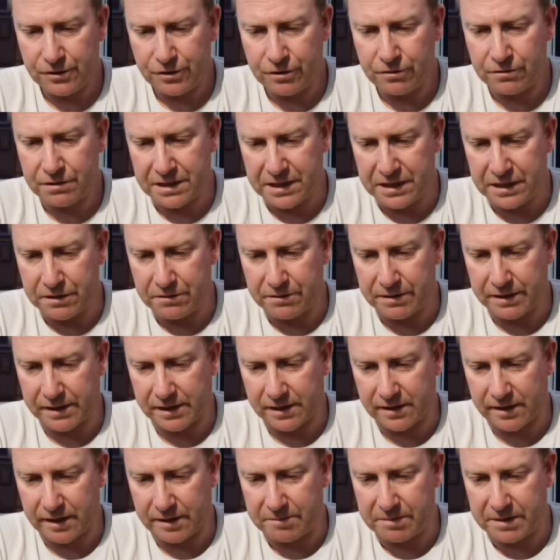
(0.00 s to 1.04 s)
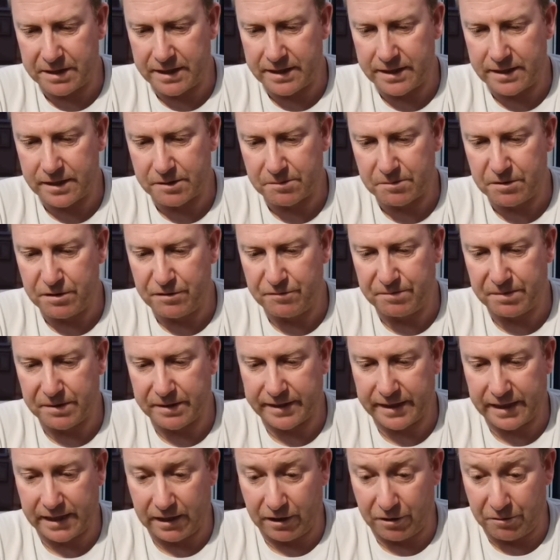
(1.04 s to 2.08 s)
Juicy New England IPA, smooth
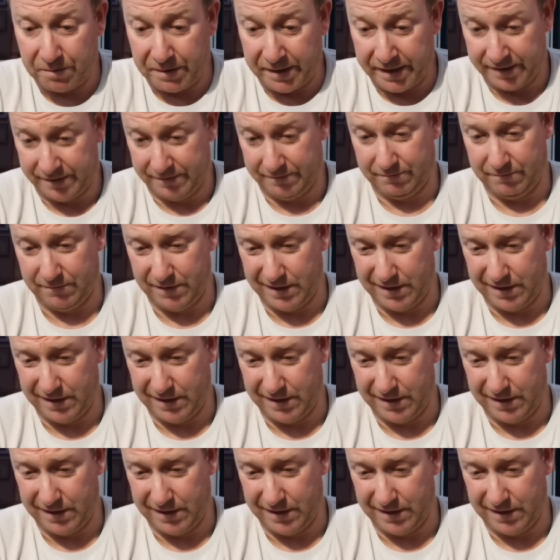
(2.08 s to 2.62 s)
body, low bit.